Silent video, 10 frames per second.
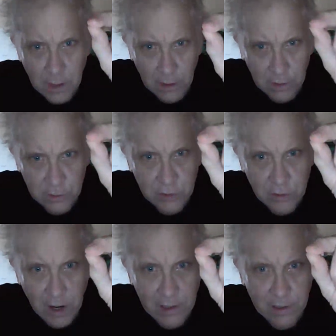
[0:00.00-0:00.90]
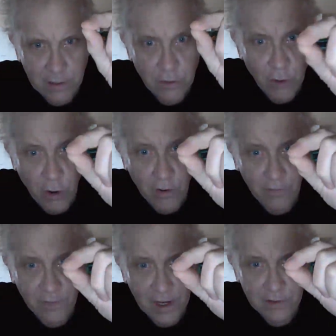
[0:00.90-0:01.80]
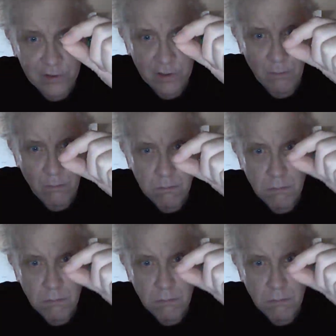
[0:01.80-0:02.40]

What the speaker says: illustrating the nerve agent